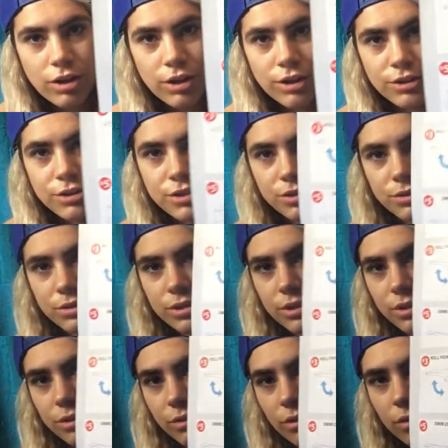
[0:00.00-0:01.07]
It shows
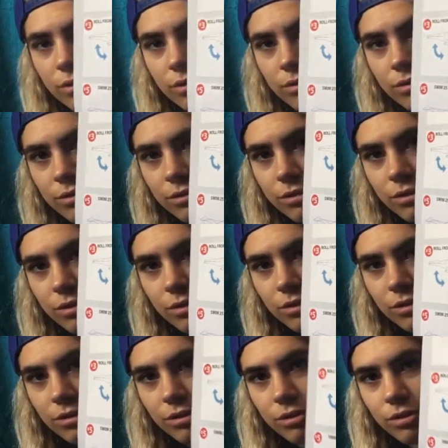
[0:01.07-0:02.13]
you
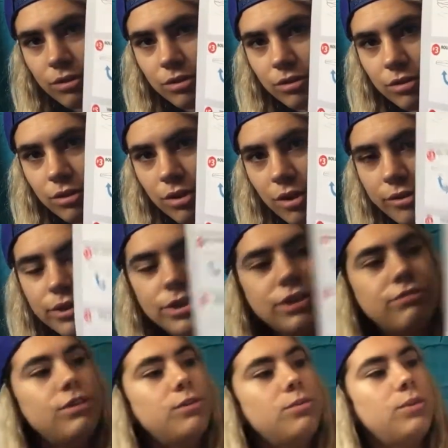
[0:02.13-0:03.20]
all the
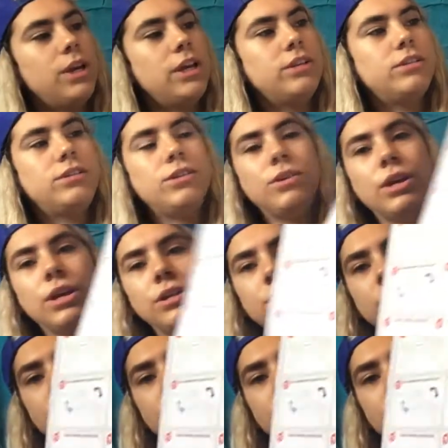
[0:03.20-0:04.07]
different ways you can